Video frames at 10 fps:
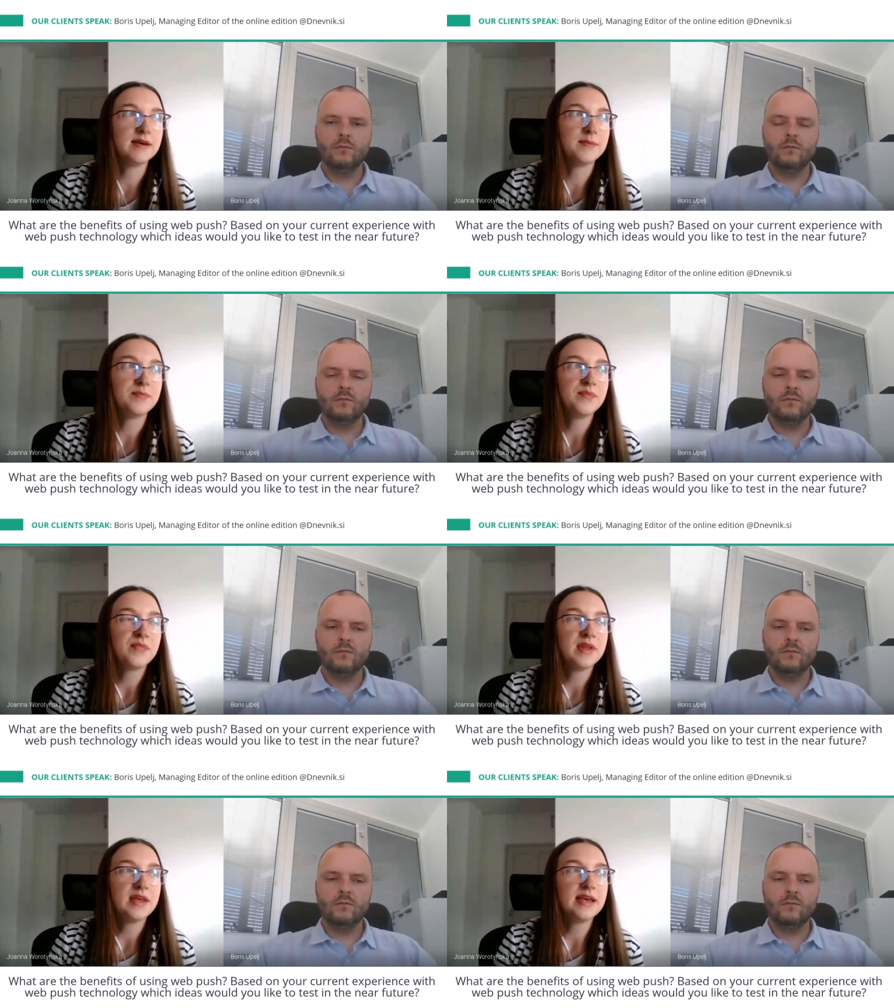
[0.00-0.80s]

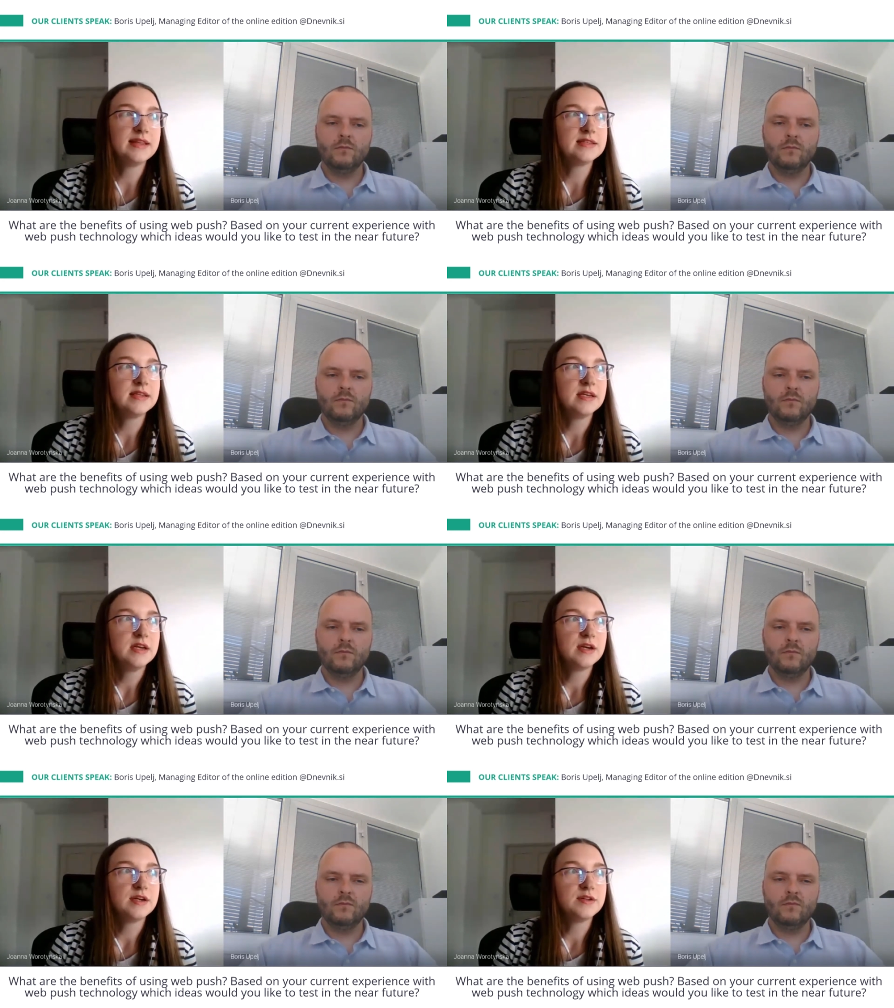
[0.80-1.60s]
Speaker 1: Um,
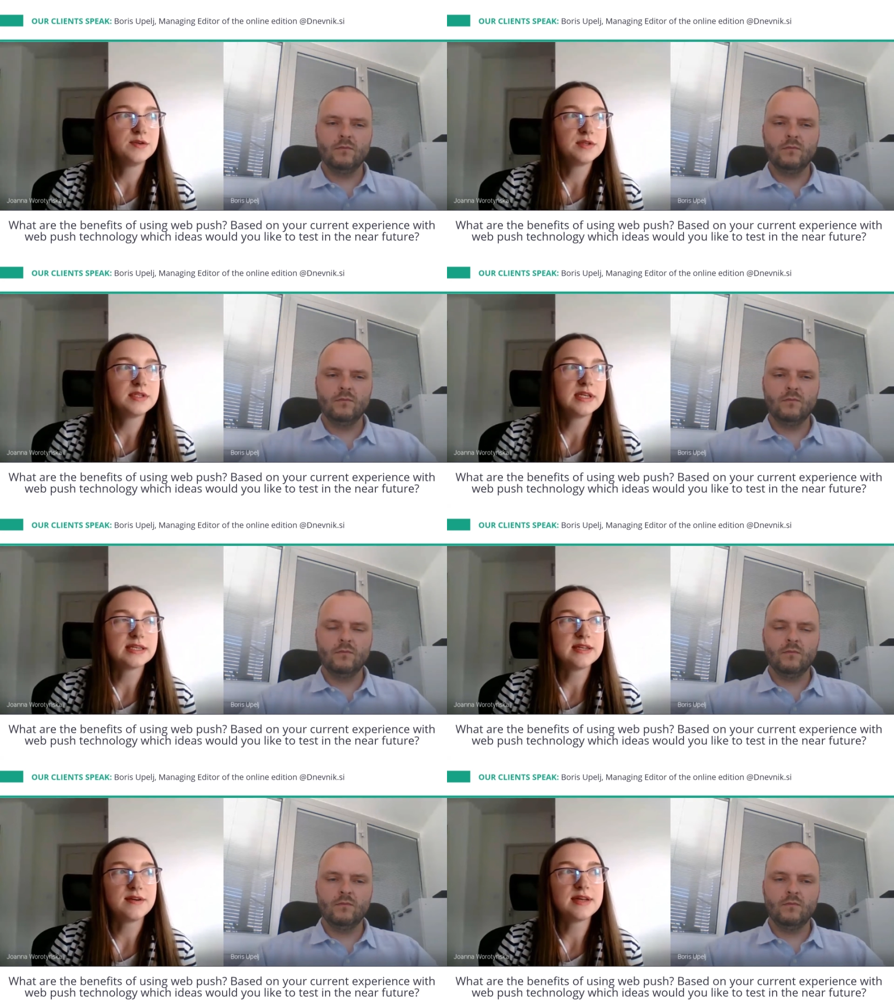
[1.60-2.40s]
uh, and
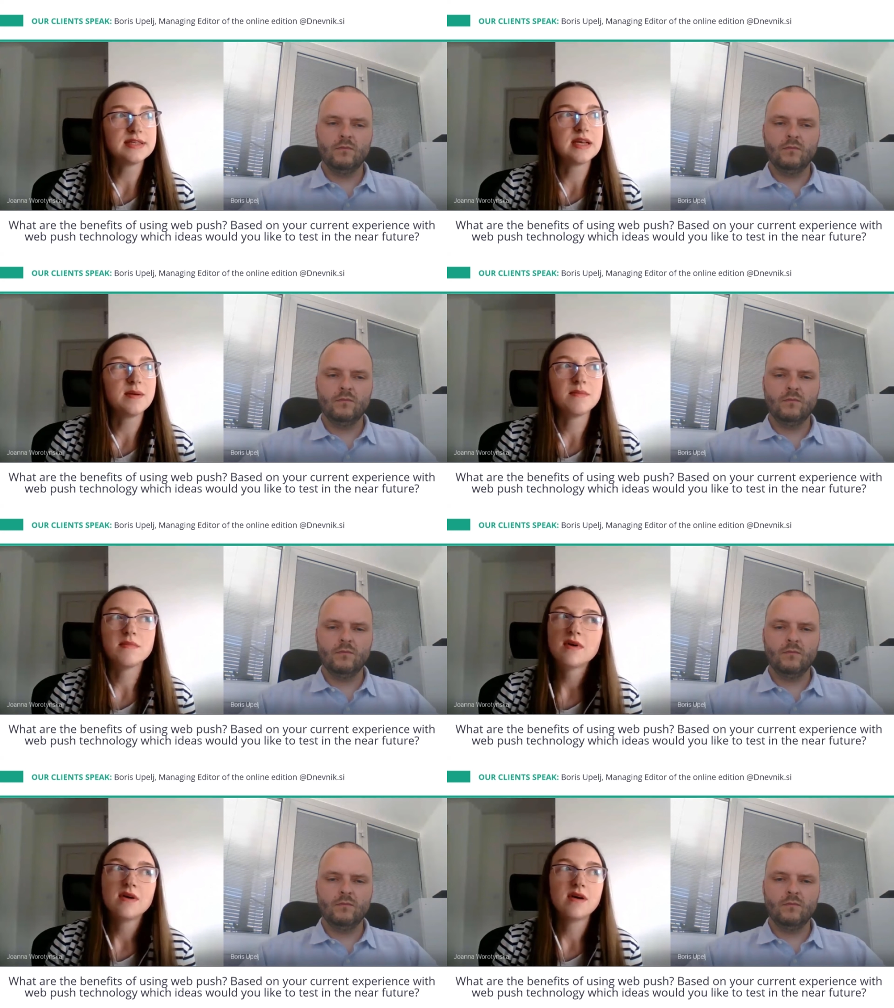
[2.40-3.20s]
do you think there
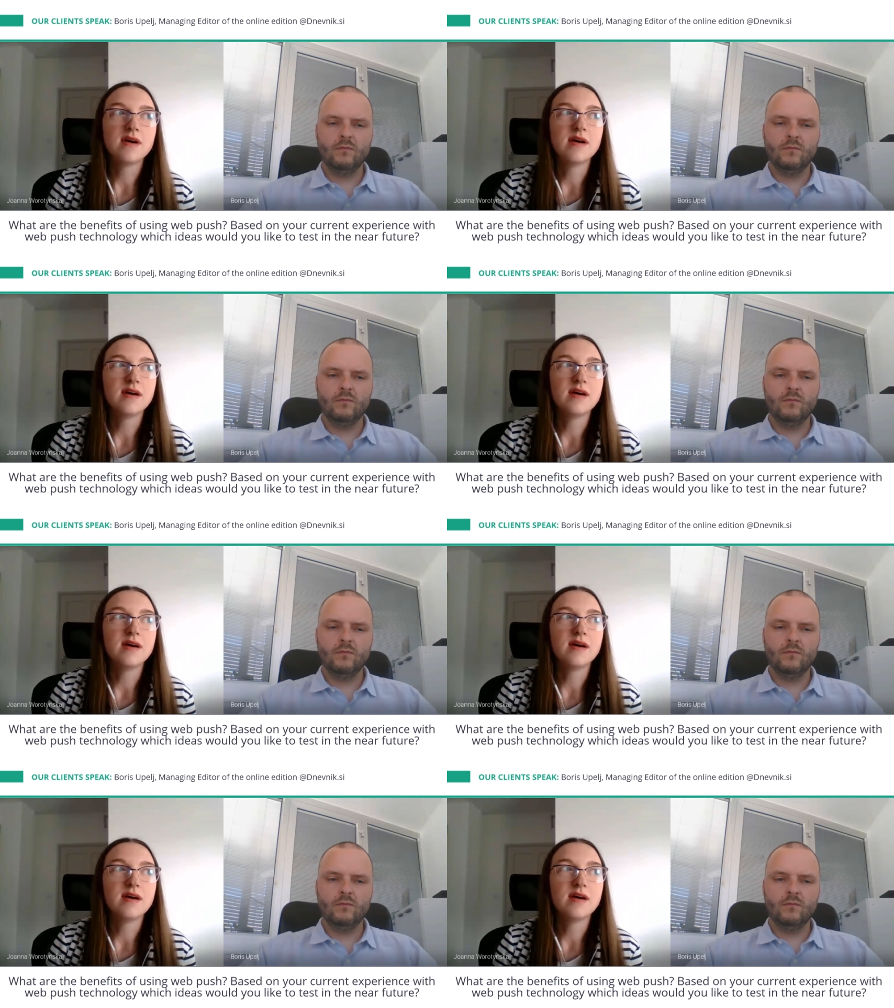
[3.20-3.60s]
are some